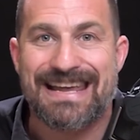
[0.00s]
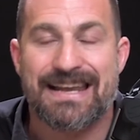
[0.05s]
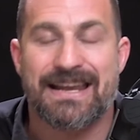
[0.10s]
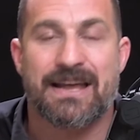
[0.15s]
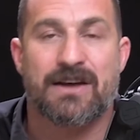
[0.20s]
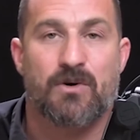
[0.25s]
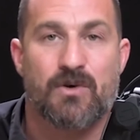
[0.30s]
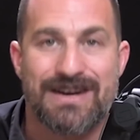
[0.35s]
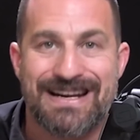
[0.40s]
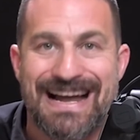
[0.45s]

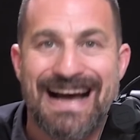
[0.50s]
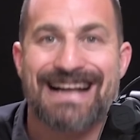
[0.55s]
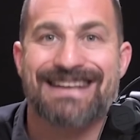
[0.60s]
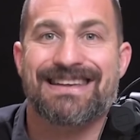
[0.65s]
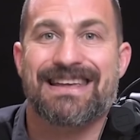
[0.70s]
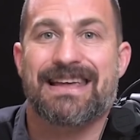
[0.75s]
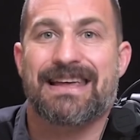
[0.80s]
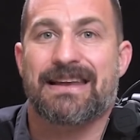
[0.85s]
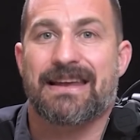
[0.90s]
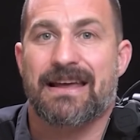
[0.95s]
eating or
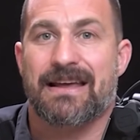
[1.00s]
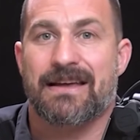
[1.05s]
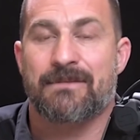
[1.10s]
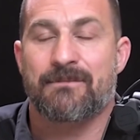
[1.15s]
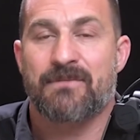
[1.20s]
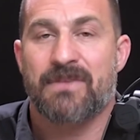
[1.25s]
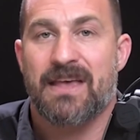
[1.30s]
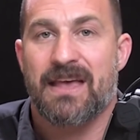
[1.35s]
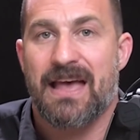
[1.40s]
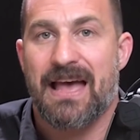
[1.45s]
not eating
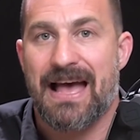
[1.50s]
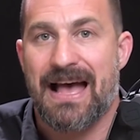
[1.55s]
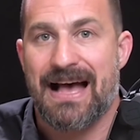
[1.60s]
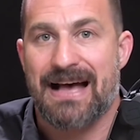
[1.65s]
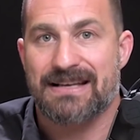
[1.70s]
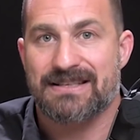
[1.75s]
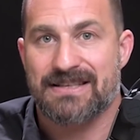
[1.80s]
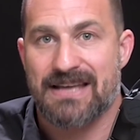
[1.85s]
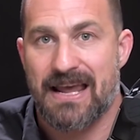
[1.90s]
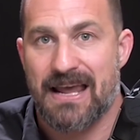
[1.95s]

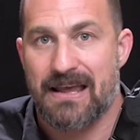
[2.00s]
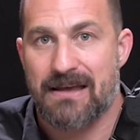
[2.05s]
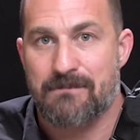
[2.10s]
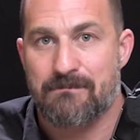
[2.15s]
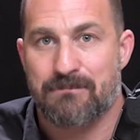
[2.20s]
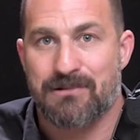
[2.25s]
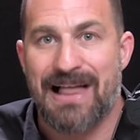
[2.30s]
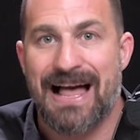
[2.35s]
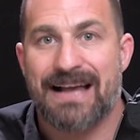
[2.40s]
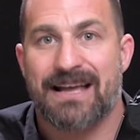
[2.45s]
as a
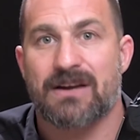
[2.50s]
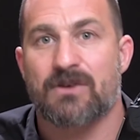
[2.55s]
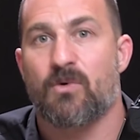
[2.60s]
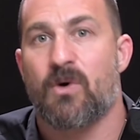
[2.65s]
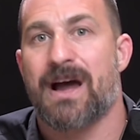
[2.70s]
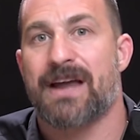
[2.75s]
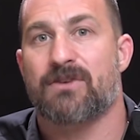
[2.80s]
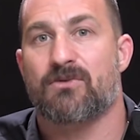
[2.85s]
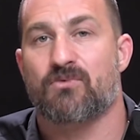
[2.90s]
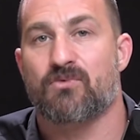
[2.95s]
black and
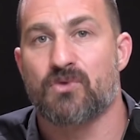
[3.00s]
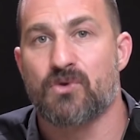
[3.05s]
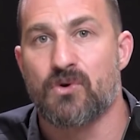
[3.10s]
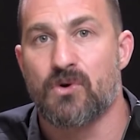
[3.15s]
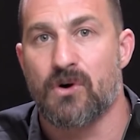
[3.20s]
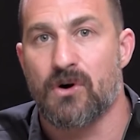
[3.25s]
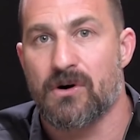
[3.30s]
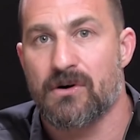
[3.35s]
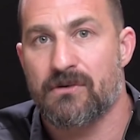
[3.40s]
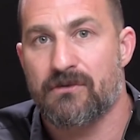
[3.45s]
white
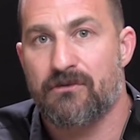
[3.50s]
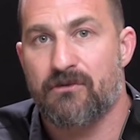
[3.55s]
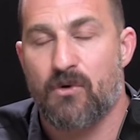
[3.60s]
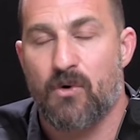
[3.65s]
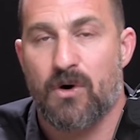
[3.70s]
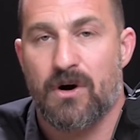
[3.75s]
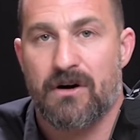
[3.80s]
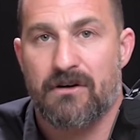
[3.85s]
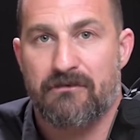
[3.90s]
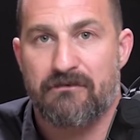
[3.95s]
rule
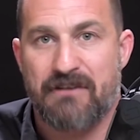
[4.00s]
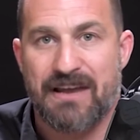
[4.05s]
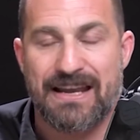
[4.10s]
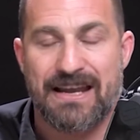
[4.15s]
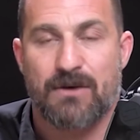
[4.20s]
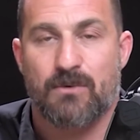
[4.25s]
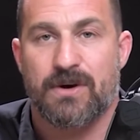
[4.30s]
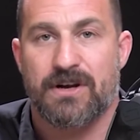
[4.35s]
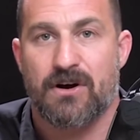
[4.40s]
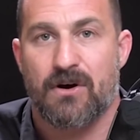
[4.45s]
for
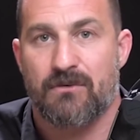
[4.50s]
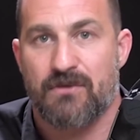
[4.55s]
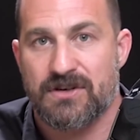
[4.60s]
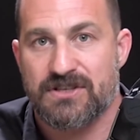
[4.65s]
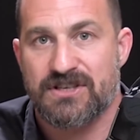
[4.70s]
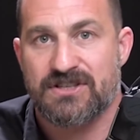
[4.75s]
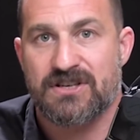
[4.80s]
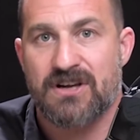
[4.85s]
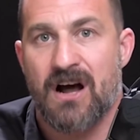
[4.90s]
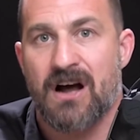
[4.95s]
feeding window
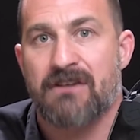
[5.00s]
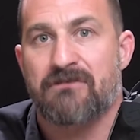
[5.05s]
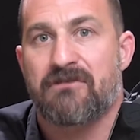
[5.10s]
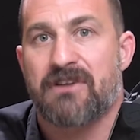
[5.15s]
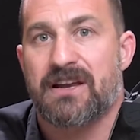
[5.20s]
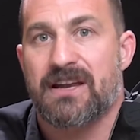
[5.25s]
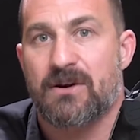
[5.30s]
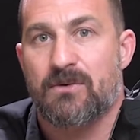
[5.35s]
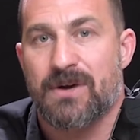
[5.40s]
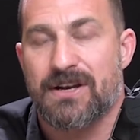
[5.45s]
versus non
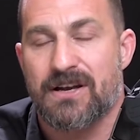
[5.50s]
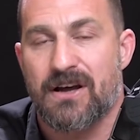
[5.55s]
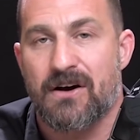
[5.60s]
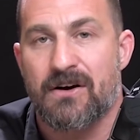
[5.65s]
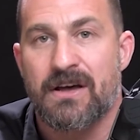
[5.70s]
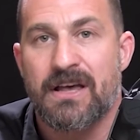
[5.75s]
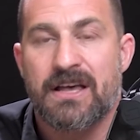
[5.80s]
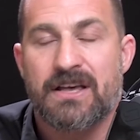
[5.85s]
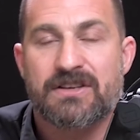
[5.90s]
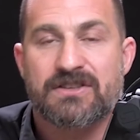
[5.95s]
feeding
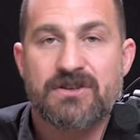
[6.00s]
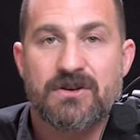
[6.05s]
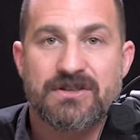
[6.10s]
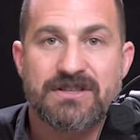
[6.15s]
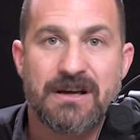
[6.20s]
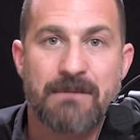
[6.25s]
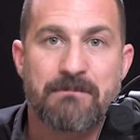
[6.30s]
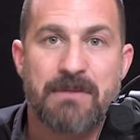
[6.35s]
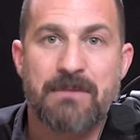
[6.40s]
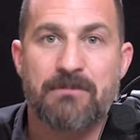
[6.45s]
window. So
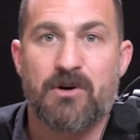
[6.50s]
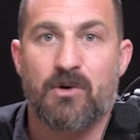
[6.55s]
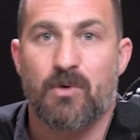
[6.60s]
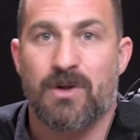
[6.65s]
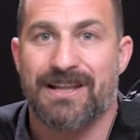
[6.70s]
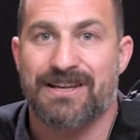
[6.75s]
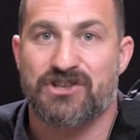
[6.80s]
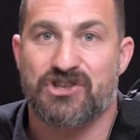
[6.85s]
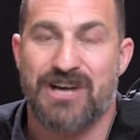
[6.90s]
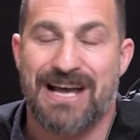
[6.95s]
some people
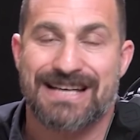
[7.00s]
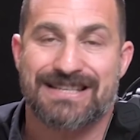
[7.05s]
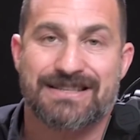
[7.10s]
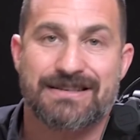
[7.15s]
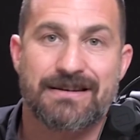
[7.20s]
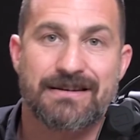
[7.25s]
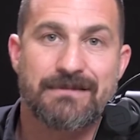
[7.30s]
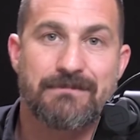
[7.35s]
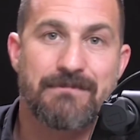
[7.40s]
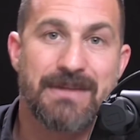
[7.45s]
will
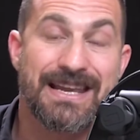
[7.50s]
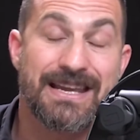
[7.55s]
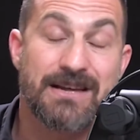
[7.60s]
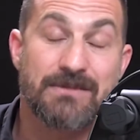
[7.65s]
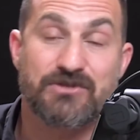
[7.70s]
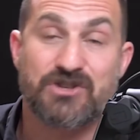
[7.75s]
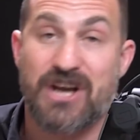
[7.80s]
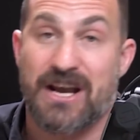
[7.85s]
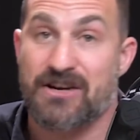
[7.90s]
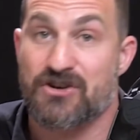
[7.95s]
ingest
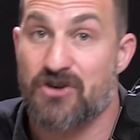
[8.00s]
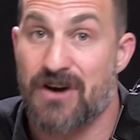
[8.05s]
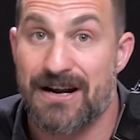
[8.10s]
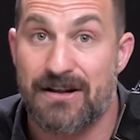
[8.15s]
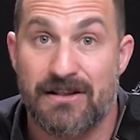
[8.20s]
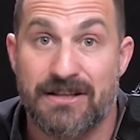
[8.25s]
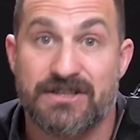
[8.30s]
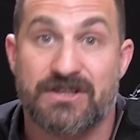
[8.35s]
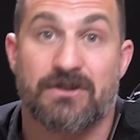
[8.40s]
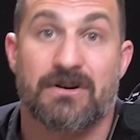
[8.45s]
medium chain
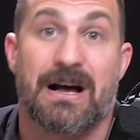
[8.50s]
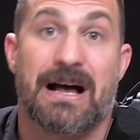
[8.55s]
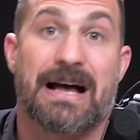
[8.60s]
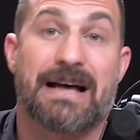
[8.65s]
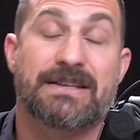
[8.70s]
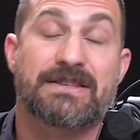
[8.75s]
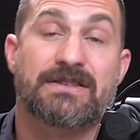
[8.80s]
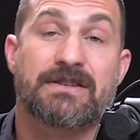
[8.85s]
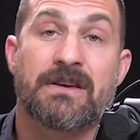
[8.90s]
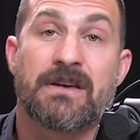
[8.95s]

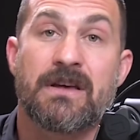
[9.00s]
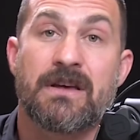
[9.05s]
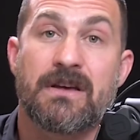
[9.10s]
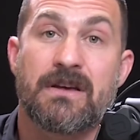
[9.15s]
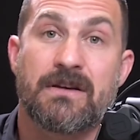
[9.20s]
triglycerides